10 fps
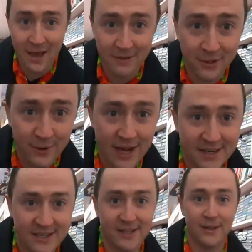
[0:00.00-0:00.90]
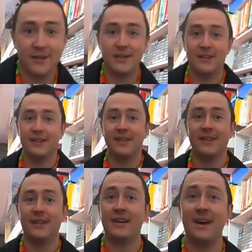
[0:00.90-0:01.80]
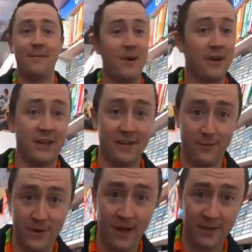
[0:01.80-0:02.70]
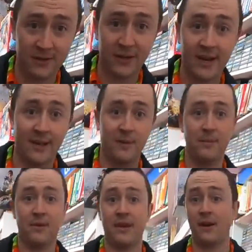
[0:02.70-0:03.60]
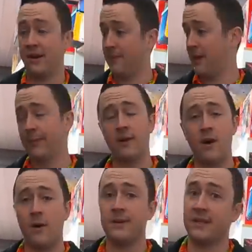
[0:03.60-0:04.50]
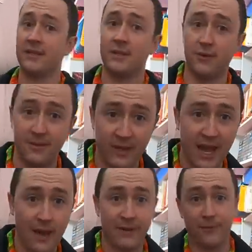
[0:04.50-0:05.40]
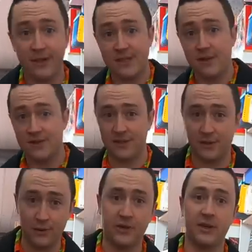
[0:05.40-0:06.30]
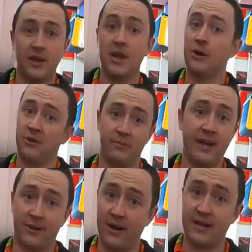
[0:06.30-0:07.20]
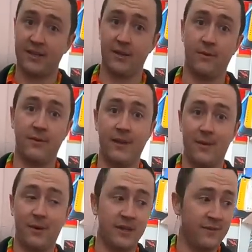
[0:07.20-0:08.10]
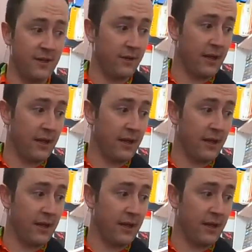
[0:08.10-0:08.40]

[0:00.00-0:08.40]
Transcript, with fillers: having a garage sale, you gotta market it well, so you gotta get people there. And people are always extremely happy, resellers included, with my garage sale with the flat price video